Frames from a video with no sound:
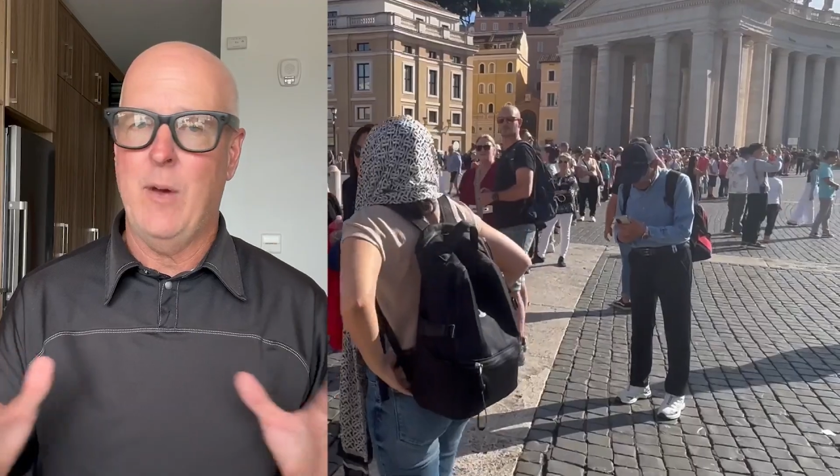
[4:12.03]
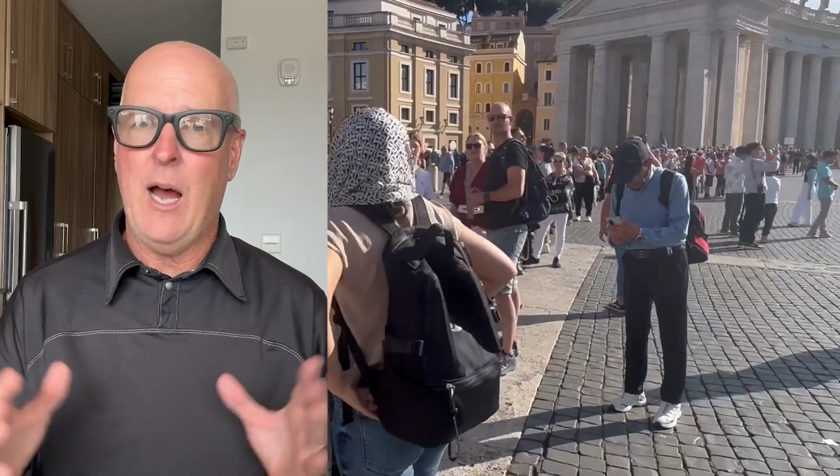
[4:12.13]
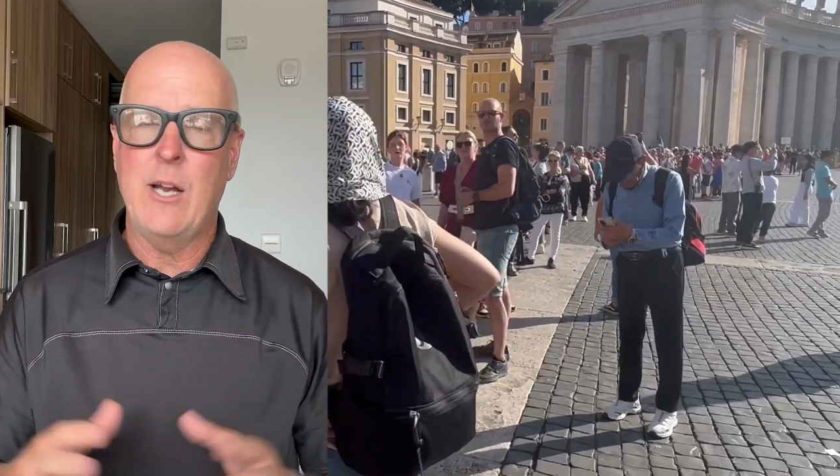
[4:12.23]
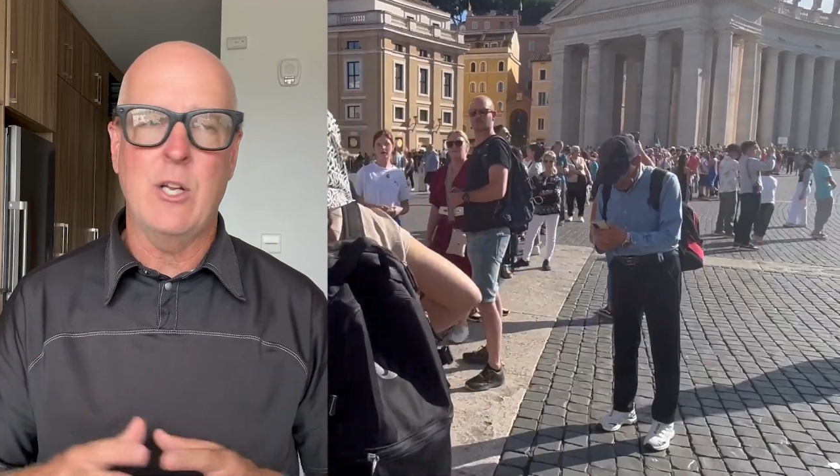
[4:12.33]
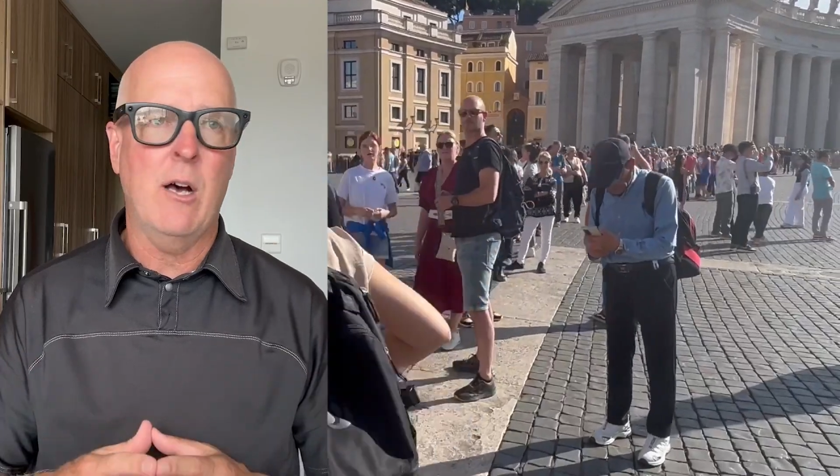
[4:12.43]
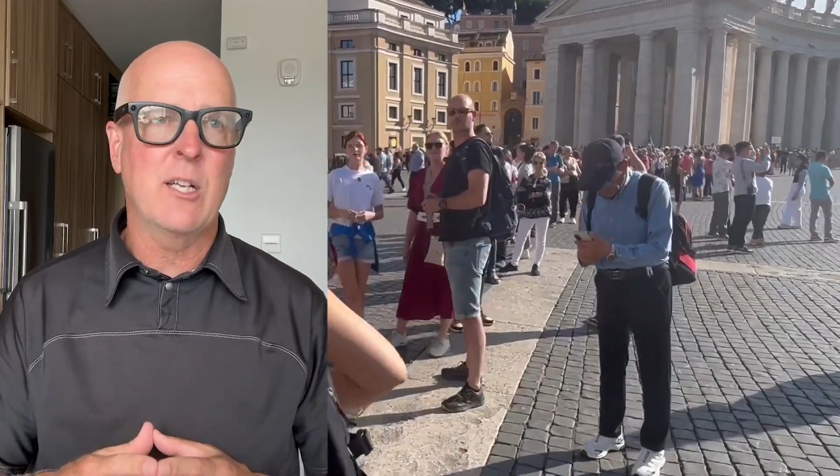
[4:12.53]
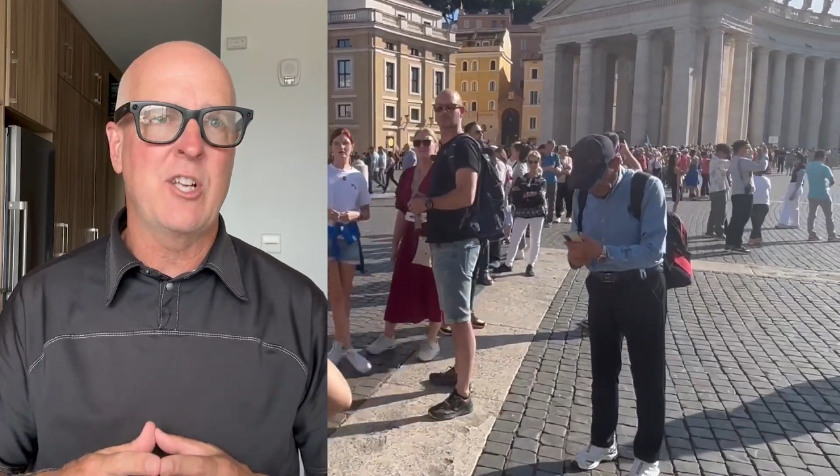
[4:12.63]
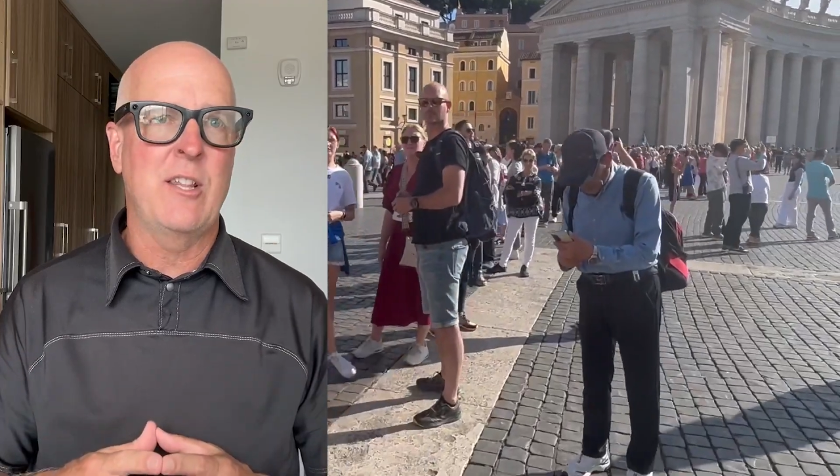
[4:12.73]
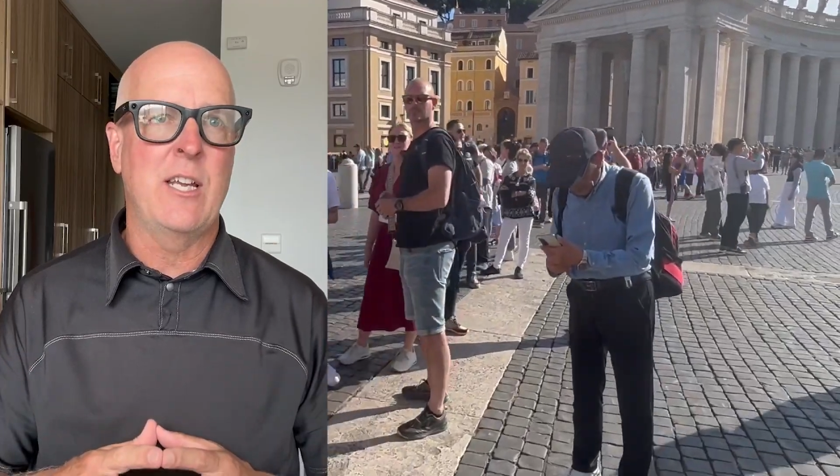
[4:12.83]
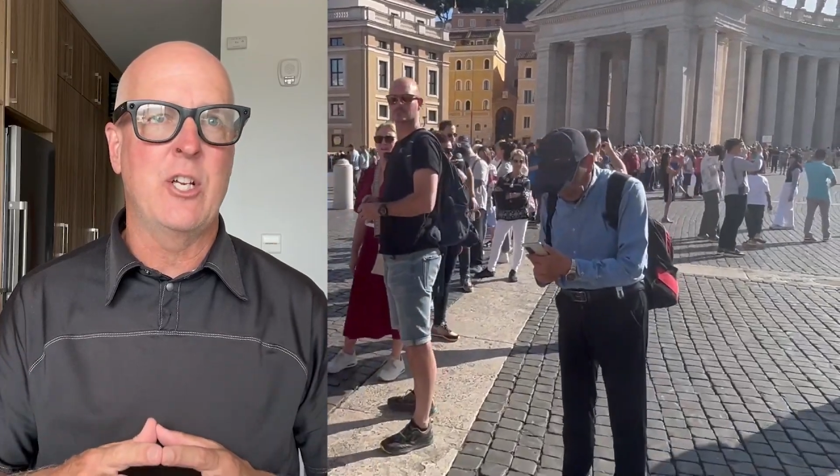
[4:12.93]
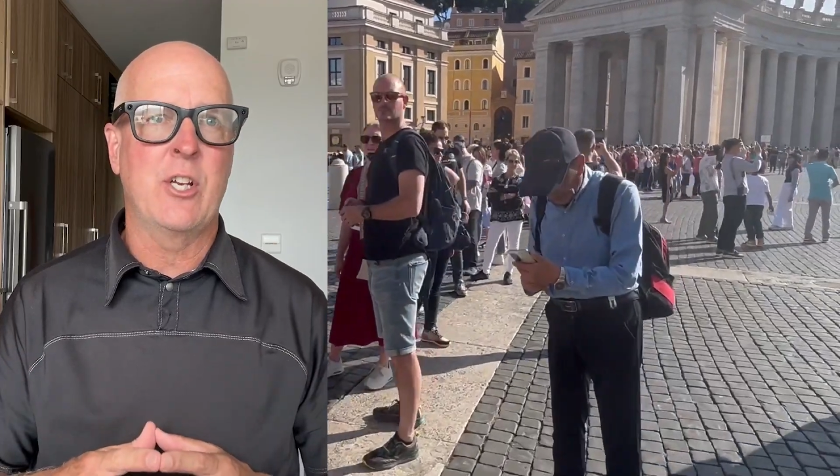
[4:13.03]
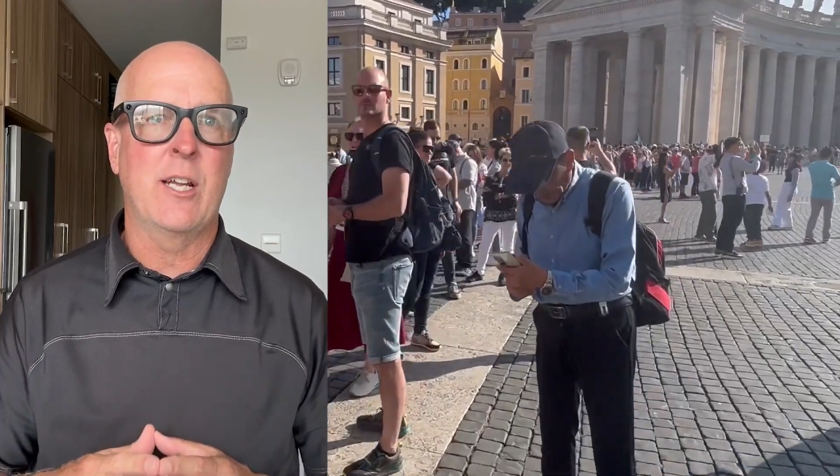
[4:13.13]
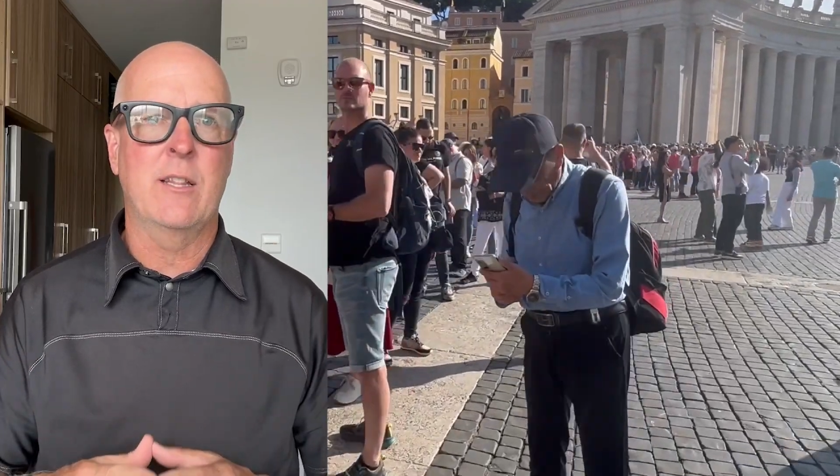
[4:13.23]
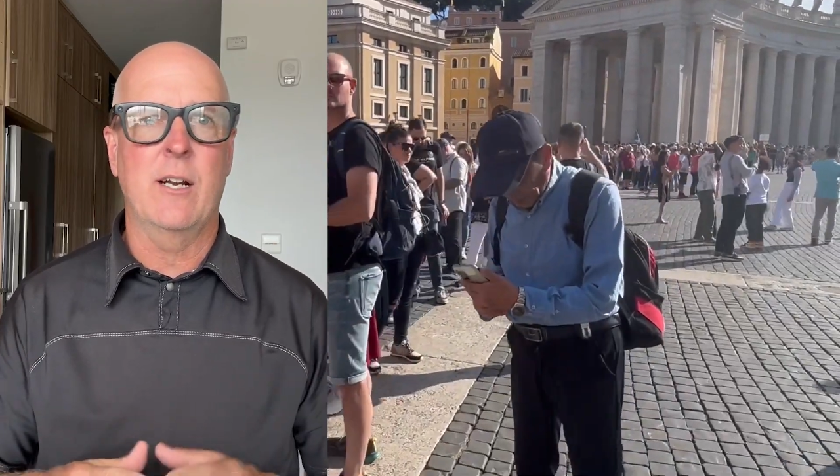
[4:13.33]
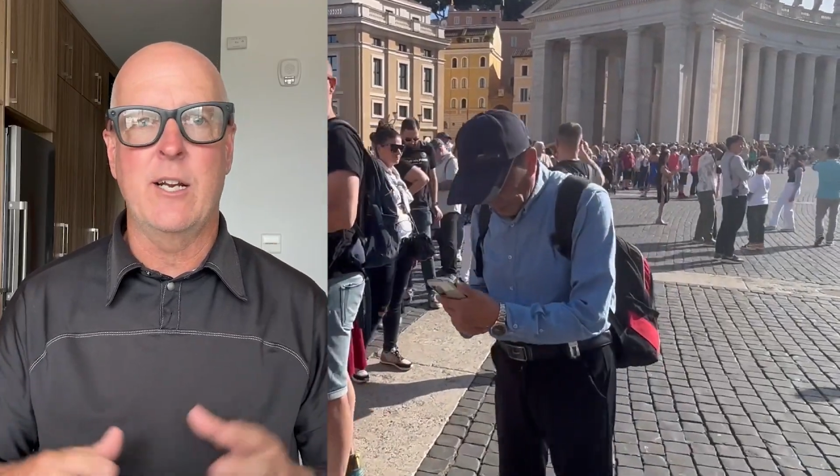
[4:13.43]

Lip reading: I honestly think you should get there,